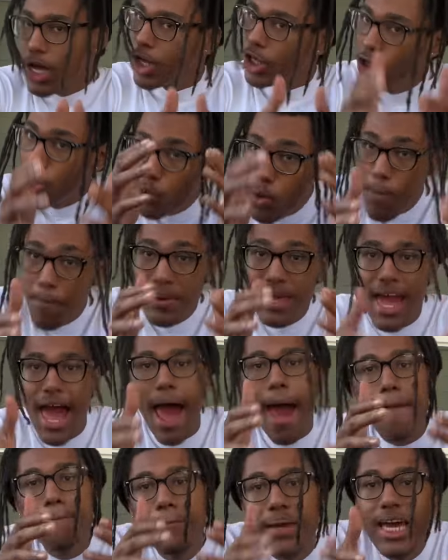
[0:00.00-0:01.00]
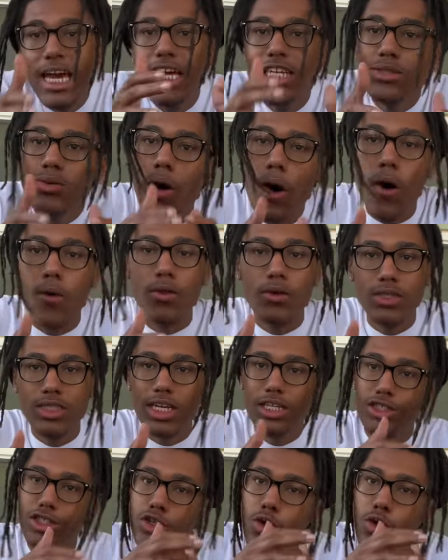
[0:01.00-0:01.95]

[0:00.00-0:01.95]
you will be at peace with all those things.